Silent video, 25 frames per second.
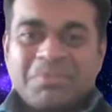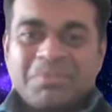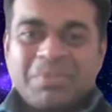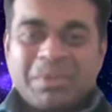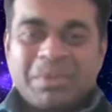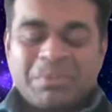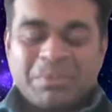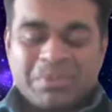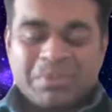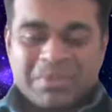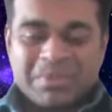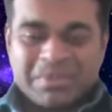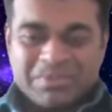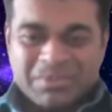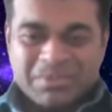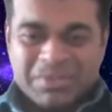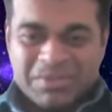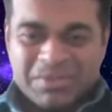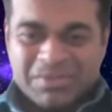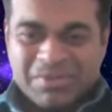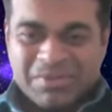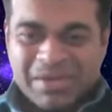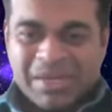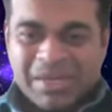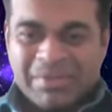people
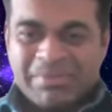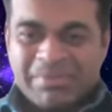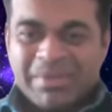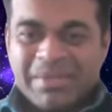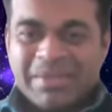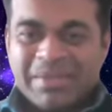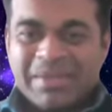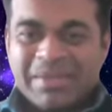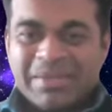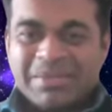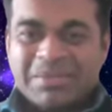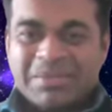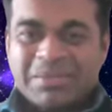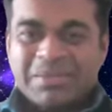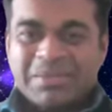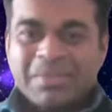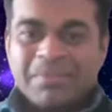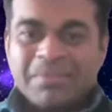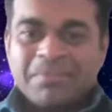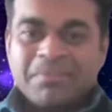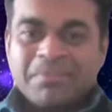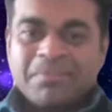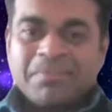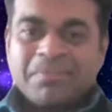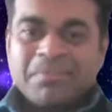subscribing and
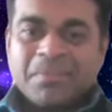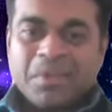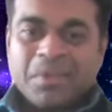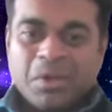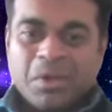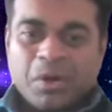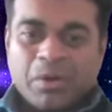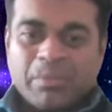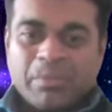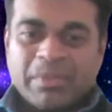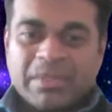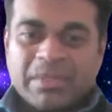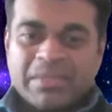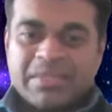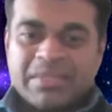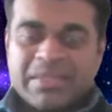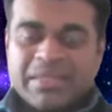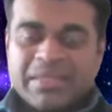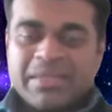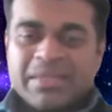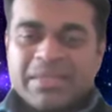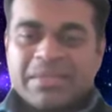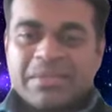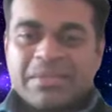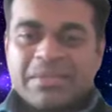
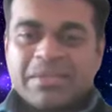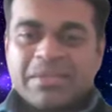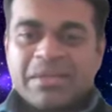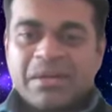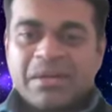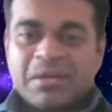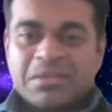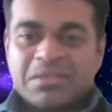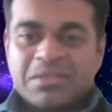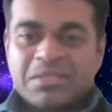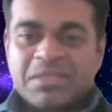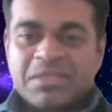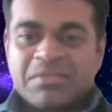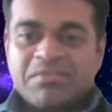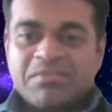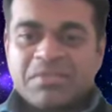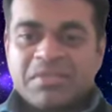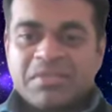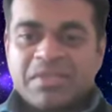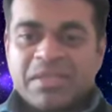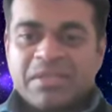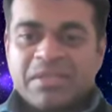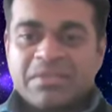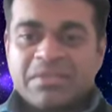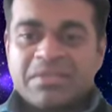commenting and asking for
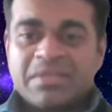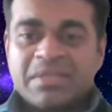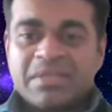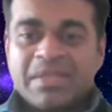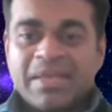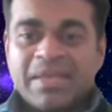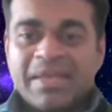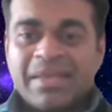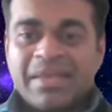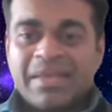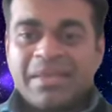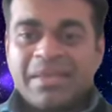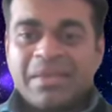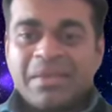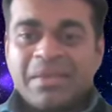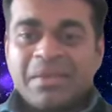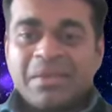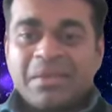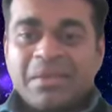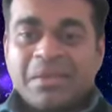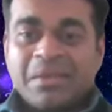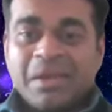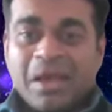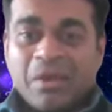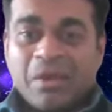things, and then
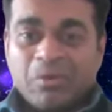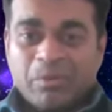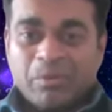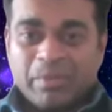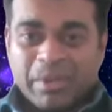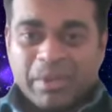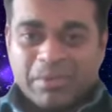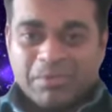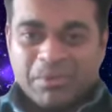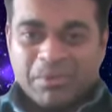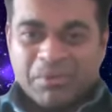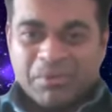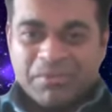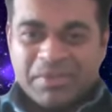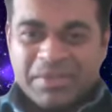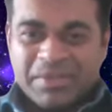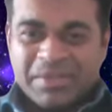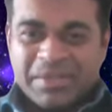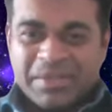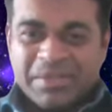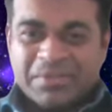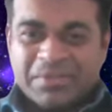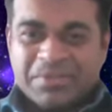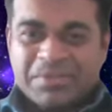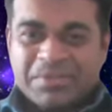I will make more
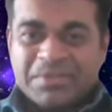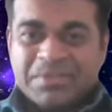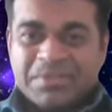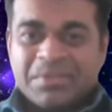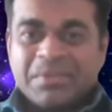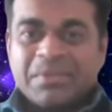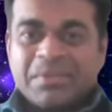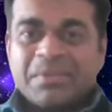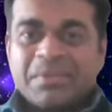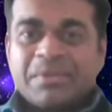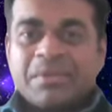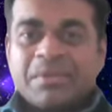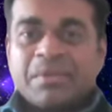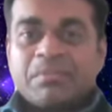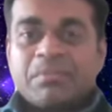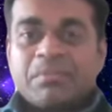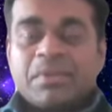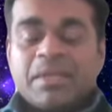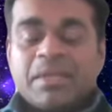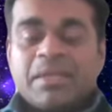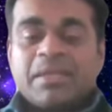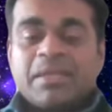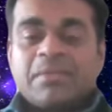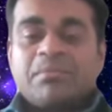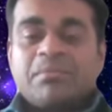videos.
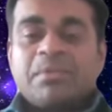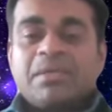But in the